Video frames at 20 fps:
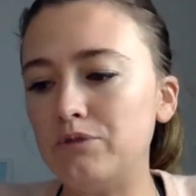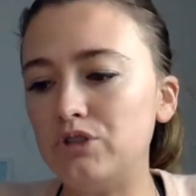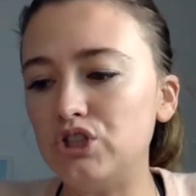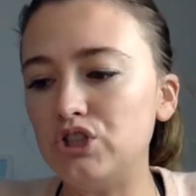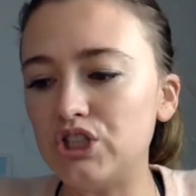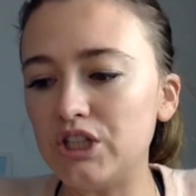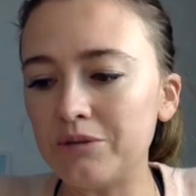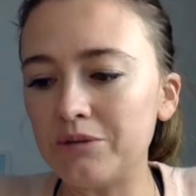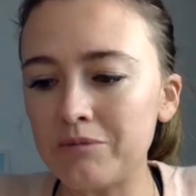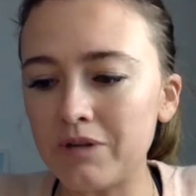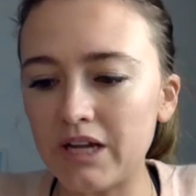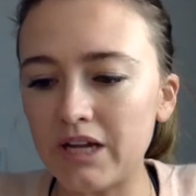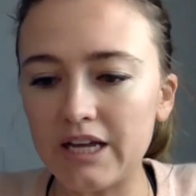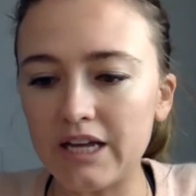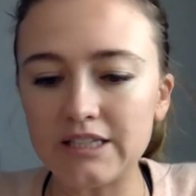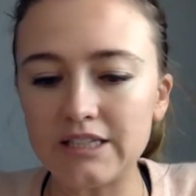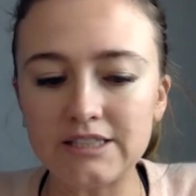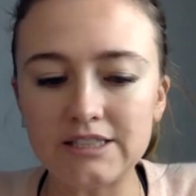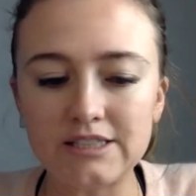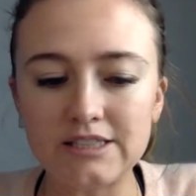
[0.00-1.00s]

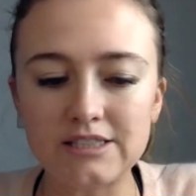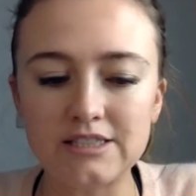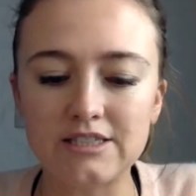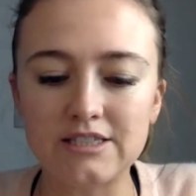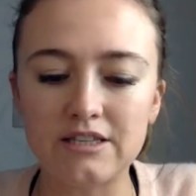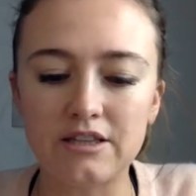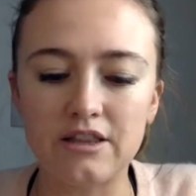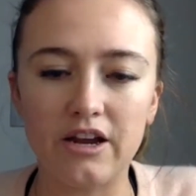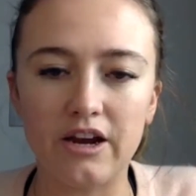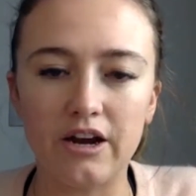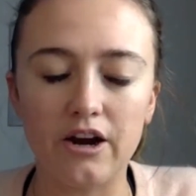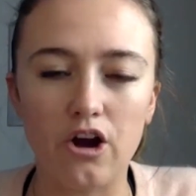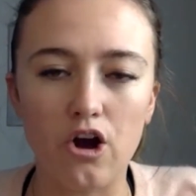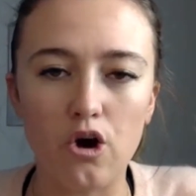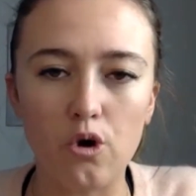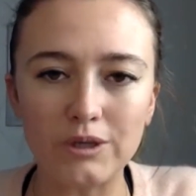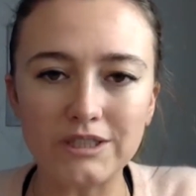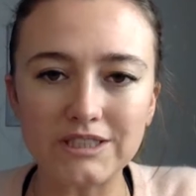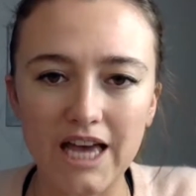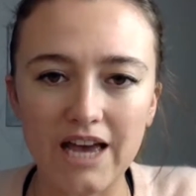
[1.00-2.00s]
Gymnasts, they're
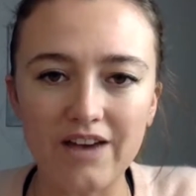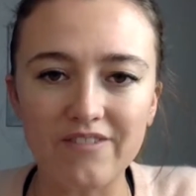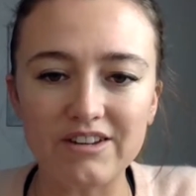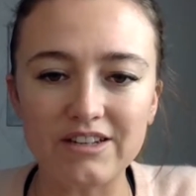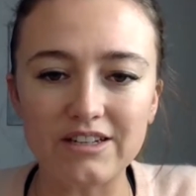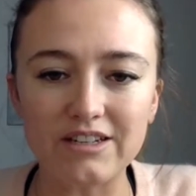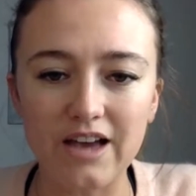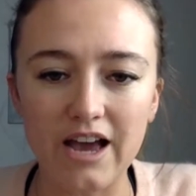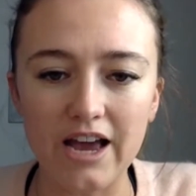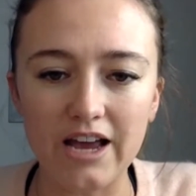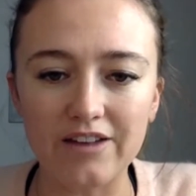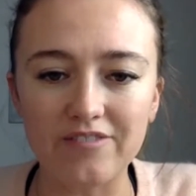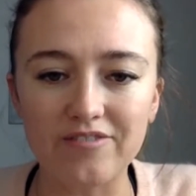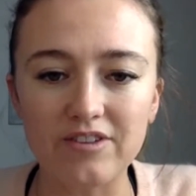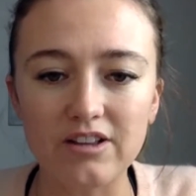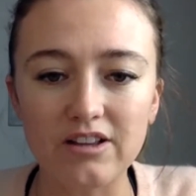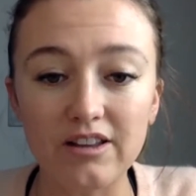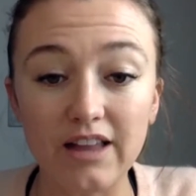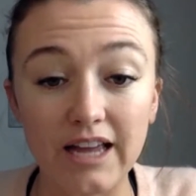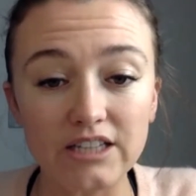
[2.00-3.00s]
always having to kind of
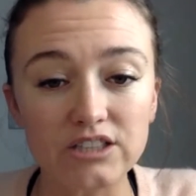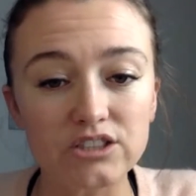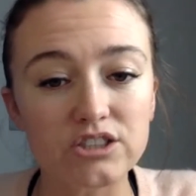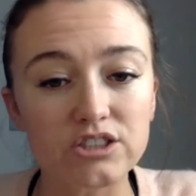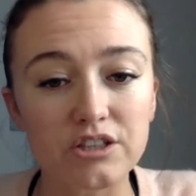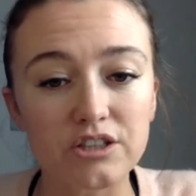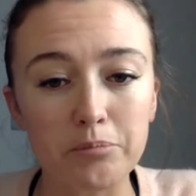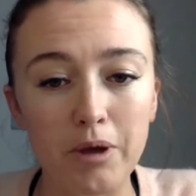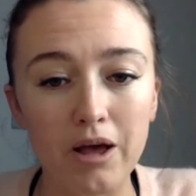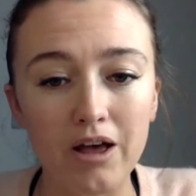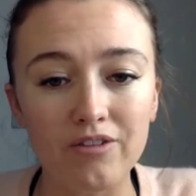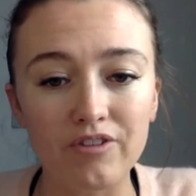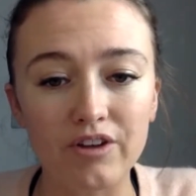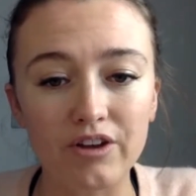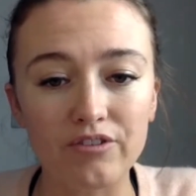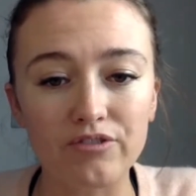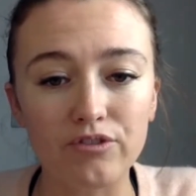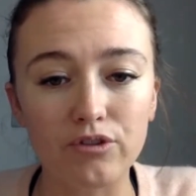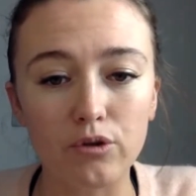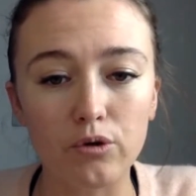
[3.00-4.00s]
clench the
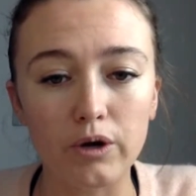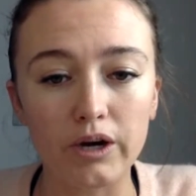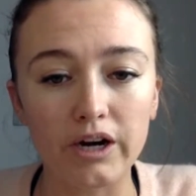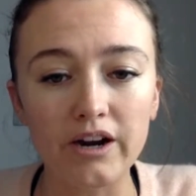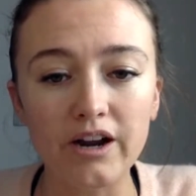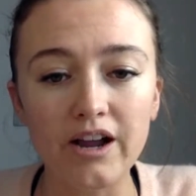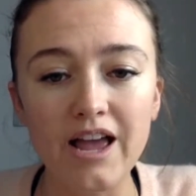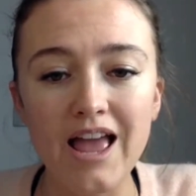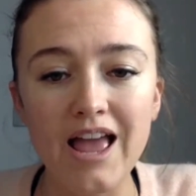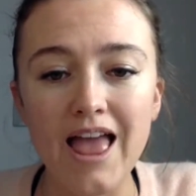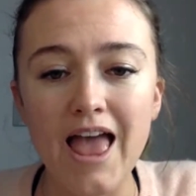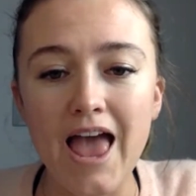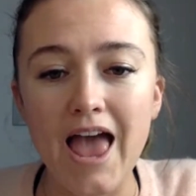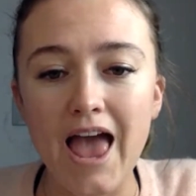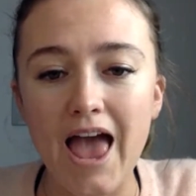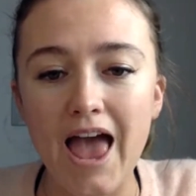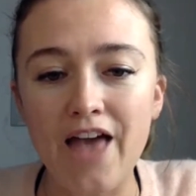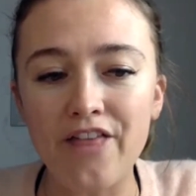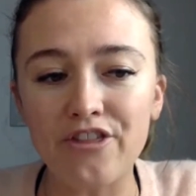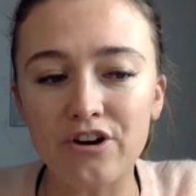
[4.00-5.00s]
pelvic floor,
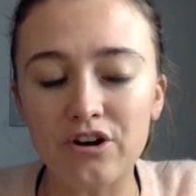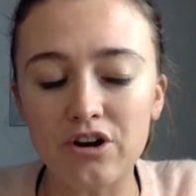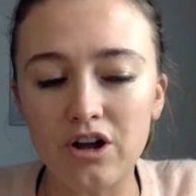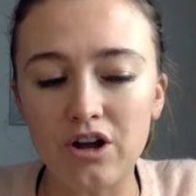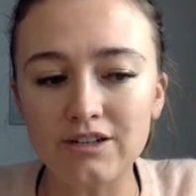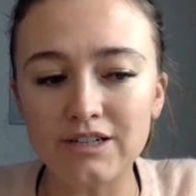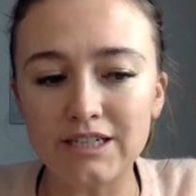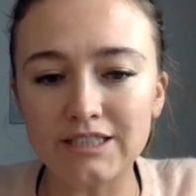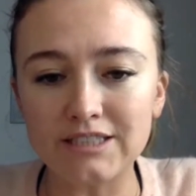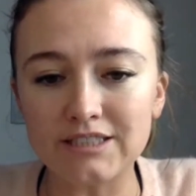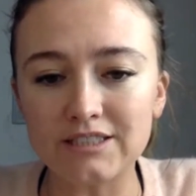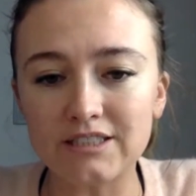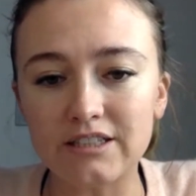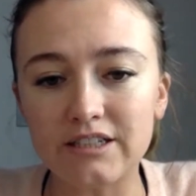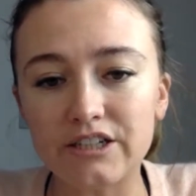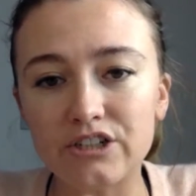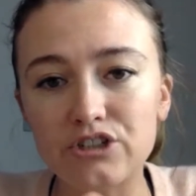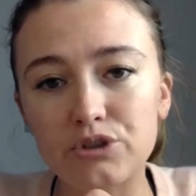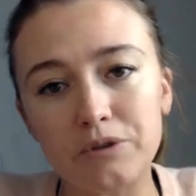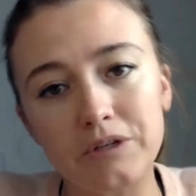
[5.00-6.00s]
and they're not
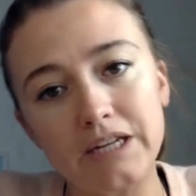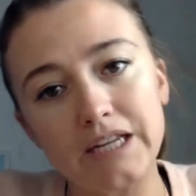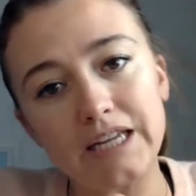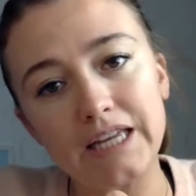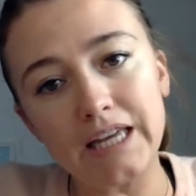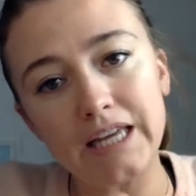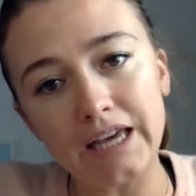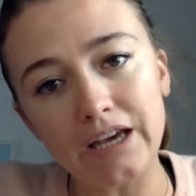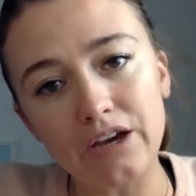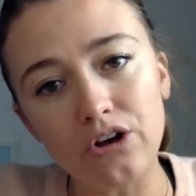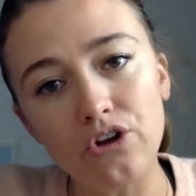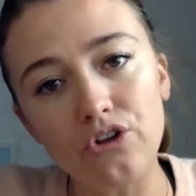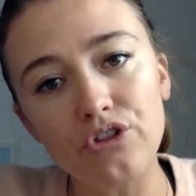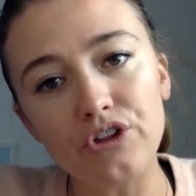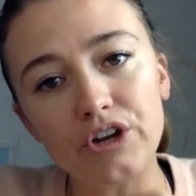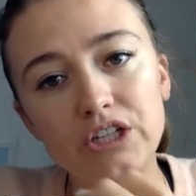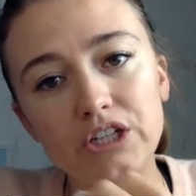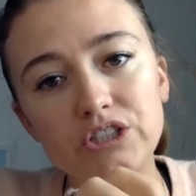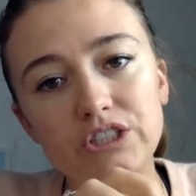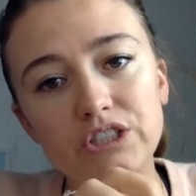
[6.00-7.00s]
necessarily doing a Kegel, they're